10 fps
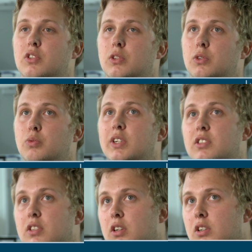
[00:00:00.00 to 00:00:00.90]
to
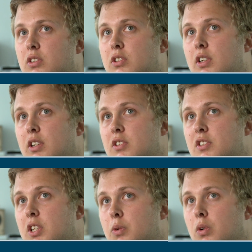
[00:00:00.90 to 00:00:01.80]
research and
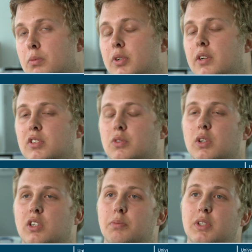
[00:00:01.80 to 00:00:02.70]
see what previous
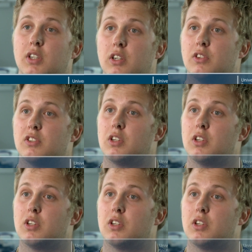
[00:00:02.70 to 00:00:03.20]
work had been done on the